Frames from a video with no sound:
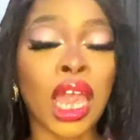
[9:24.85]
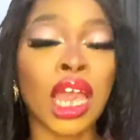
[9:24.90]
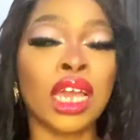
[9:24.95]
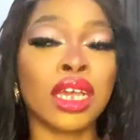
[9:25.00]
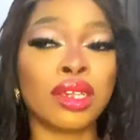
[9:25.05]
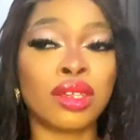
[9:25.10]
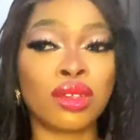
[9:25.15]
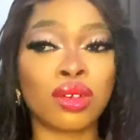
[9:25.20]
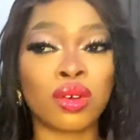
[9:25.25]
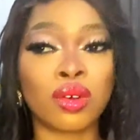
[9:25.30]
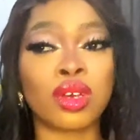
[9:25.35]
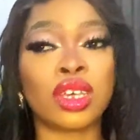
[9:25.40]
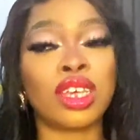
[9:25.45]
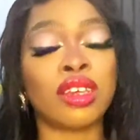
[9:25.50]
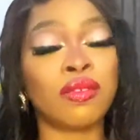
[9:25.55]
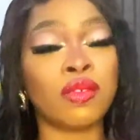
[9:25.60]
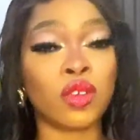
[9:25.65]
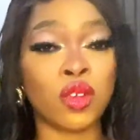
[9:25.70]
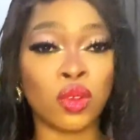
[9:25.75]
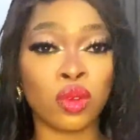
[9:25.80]
So
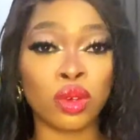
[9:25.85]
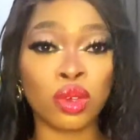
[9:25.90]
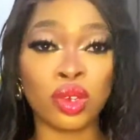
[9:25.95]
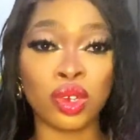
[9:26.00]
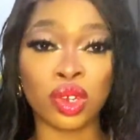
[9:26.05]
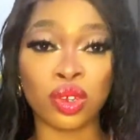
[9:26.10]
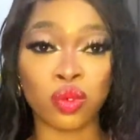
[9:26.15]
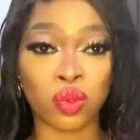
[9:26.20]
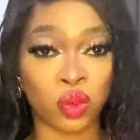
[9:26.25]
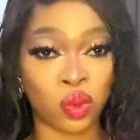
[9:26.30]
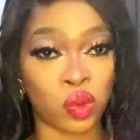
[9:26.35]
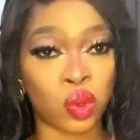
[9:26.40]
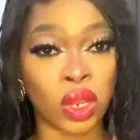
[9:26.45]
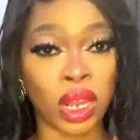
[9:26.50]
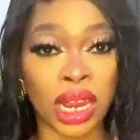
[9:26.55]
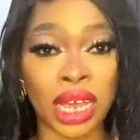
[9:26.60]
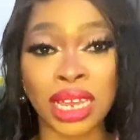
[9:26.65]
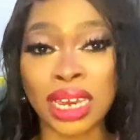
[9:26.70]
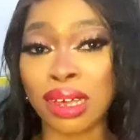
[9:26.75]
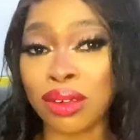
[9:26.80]
if you know you just want to
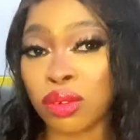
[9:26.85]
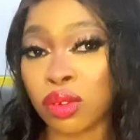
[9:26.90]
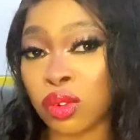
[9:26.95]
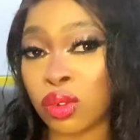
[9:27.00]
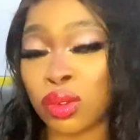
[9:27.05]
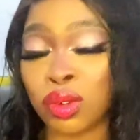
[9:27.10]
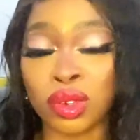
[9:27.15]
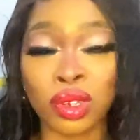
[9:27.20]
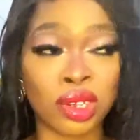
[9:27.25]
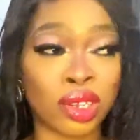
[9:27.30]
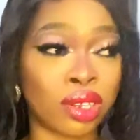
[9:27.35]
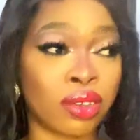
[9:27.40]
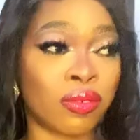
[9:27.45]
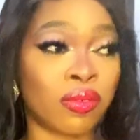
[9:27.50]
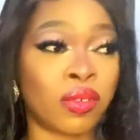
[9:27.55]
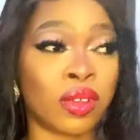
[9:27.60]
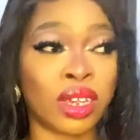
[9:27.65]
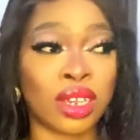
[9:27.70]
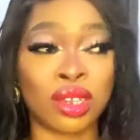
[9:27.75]
learn how to do just your face,